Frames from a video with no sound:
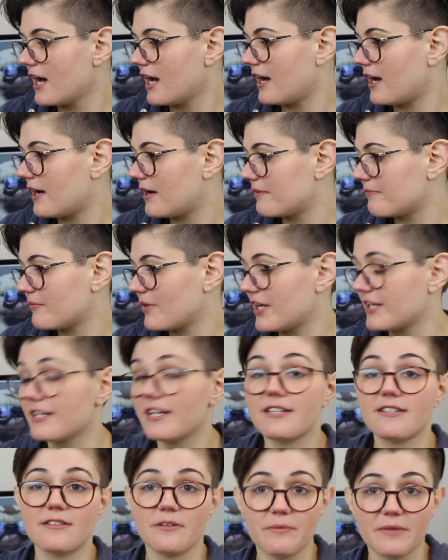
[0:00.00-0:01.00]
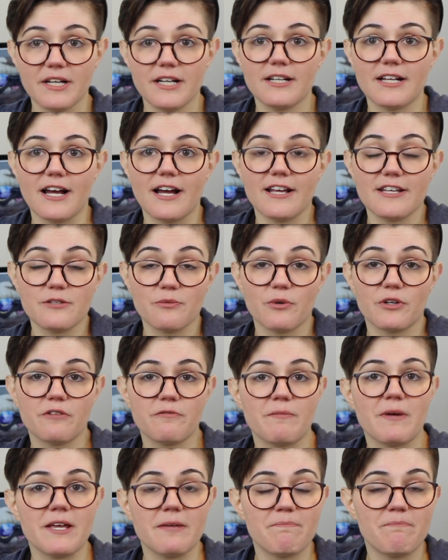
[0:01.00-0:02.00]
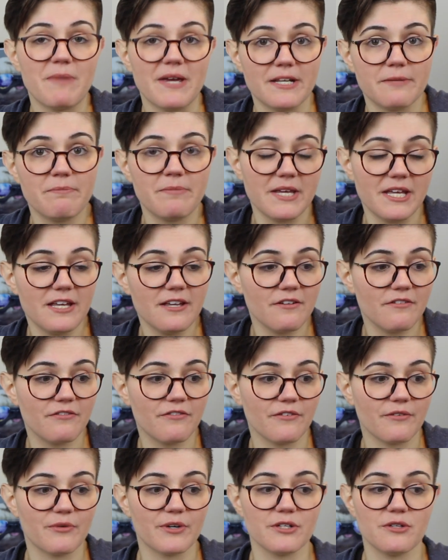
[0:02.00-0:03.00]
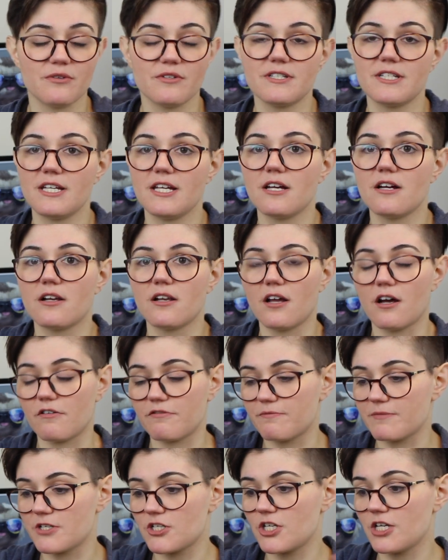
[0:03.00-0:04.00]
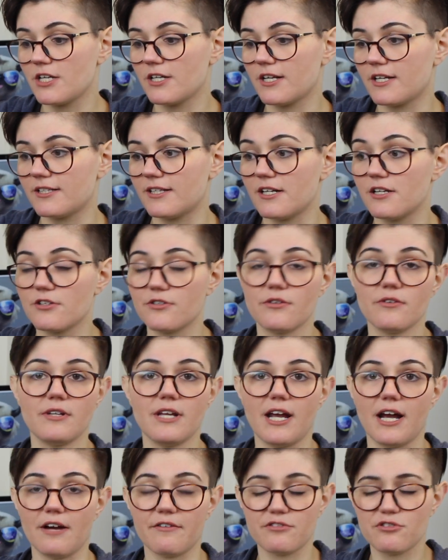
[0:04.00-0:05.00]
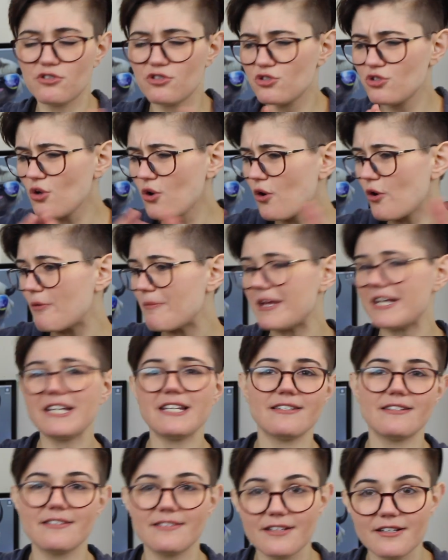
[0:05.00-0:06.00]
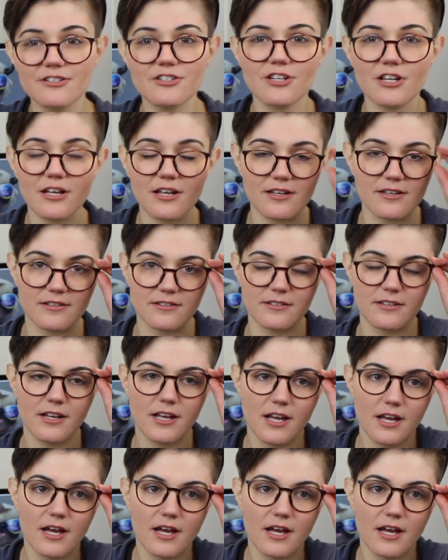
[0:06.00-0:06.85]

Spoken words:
And that's something that is one of my pet peeve when you see a lot of machine that tells you they have so many stitches